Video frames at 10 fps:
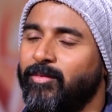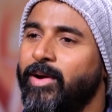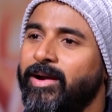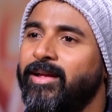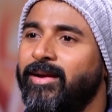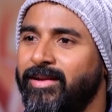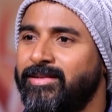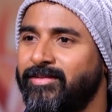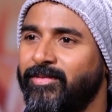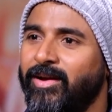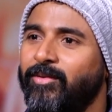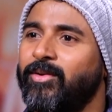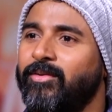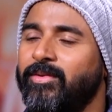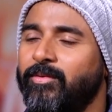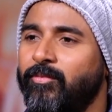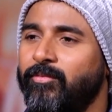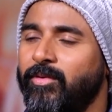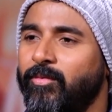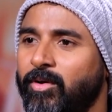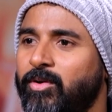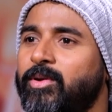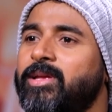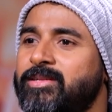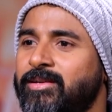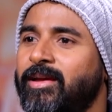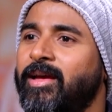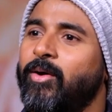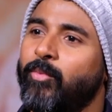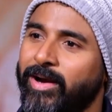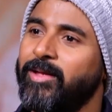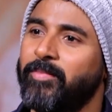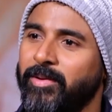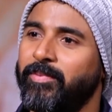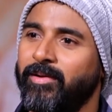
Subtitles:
Wider reach, we want to reach wider people.